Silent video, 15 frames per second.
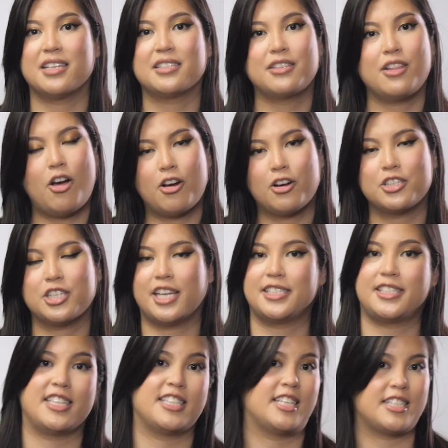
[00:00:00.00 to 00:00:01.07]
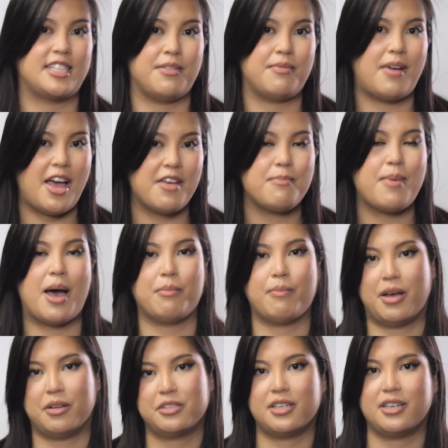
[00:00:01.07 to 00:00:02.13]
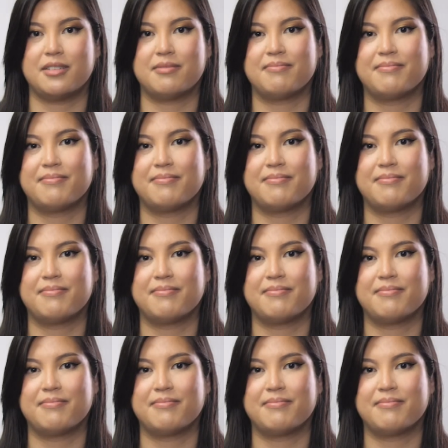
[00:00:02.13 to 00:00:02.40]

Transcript: as large as the 65-pound melter.